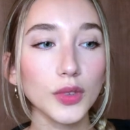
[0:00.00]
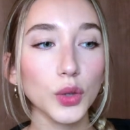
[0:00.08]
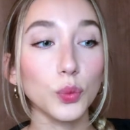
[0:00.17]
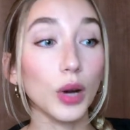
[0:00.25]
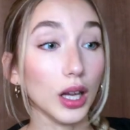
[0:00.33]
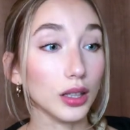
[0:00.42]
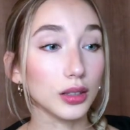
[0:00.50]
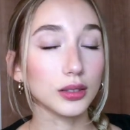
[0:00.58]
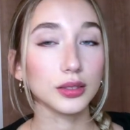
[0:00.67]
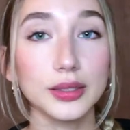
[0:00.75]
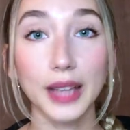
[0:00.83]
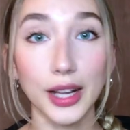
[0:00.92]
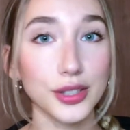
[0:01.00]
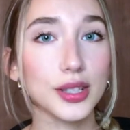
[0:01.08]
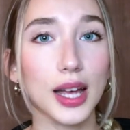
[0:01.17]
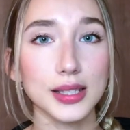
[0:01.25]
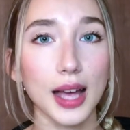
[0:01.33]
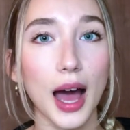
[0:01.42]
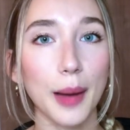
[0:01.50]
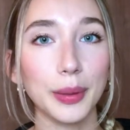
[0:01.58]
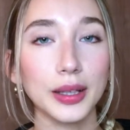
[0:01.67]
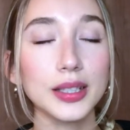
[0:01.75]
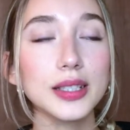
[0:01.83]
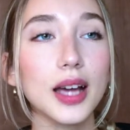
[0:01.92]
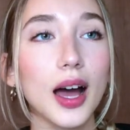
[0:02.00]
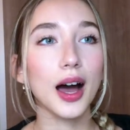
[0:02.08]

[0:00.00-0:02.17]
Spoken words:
well, that just hasn't happened.